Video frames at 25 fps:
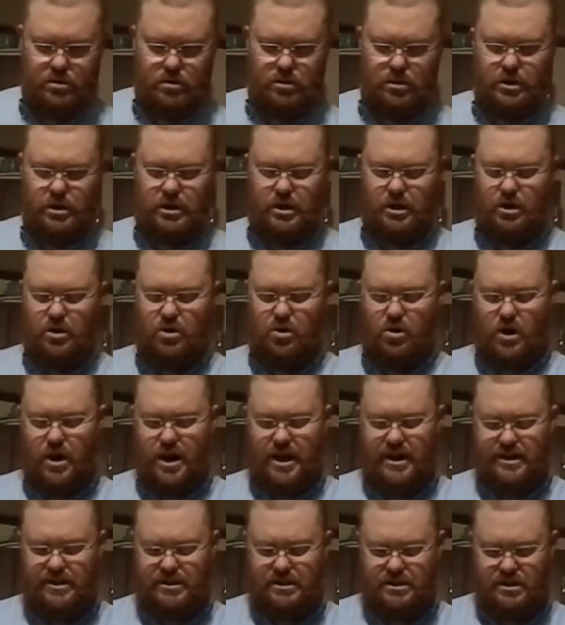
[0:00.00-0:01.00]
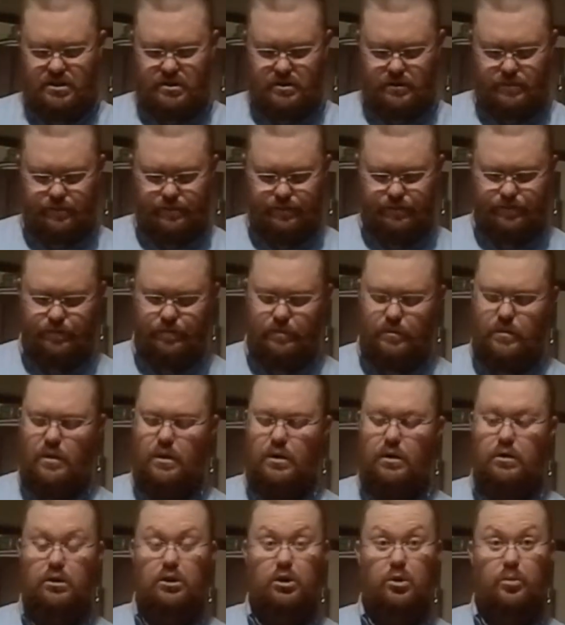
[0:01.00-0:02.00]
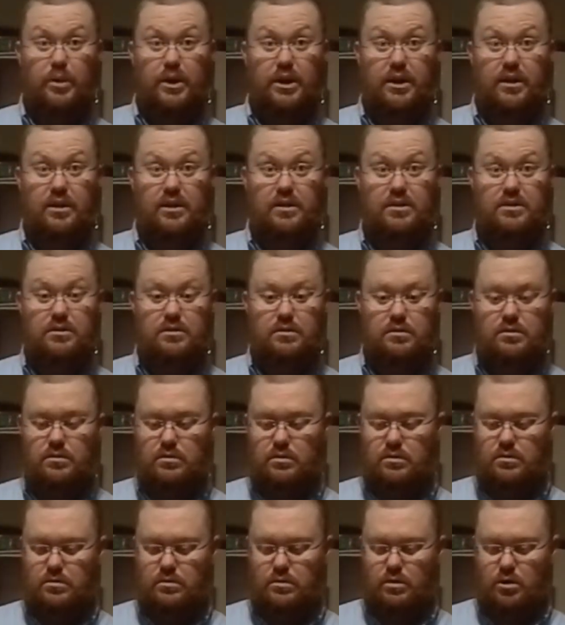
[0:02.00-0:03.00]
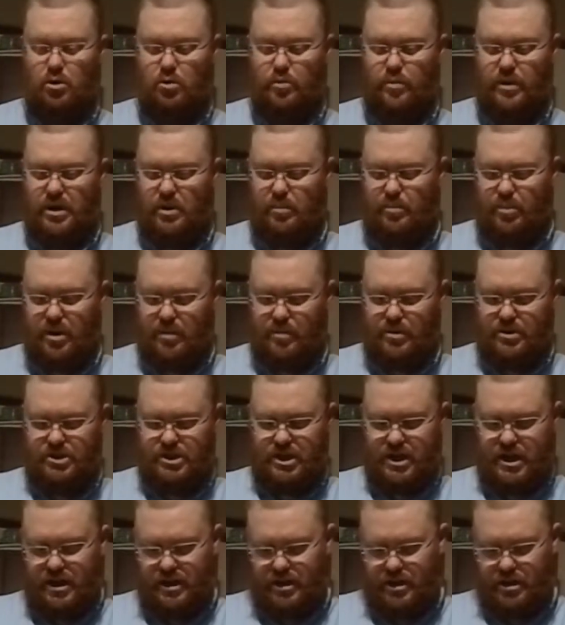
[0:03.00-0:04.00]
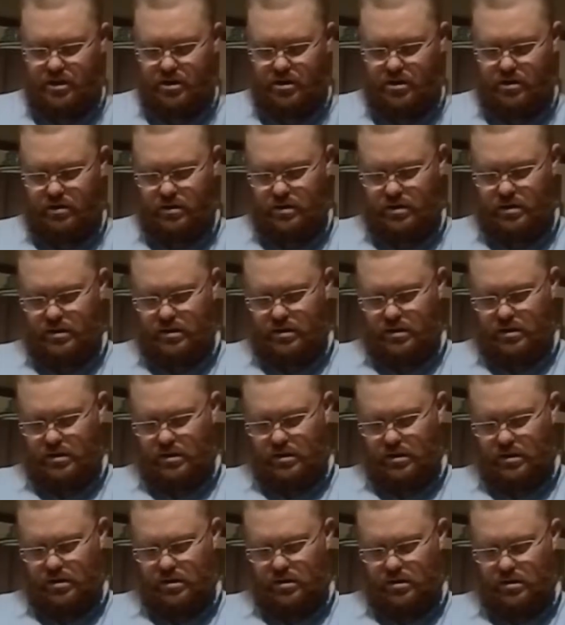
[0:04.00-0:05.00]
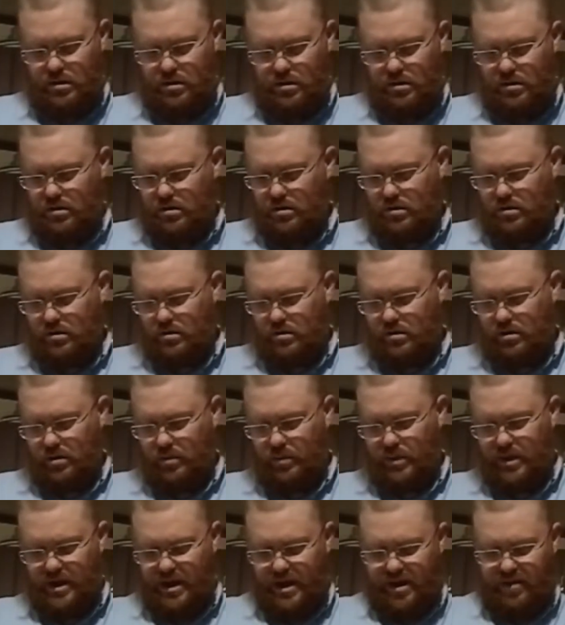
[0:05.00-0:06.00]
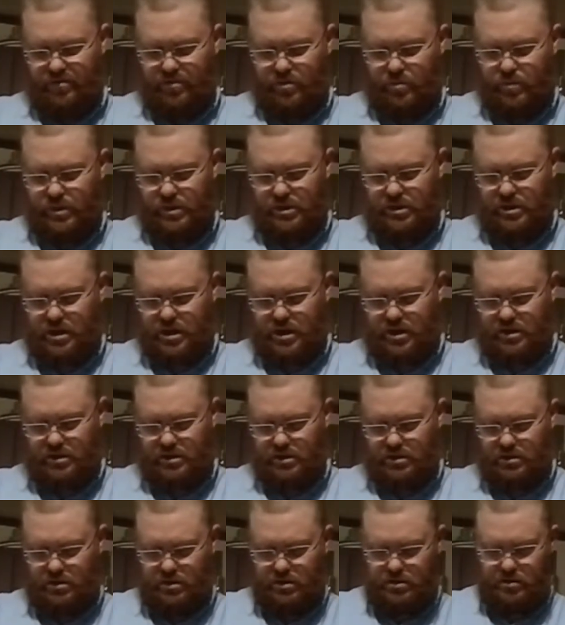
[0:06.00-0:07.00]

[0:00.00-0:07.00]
going to grate a little bit of this homemade pepper jack here that we got from Wisconsin.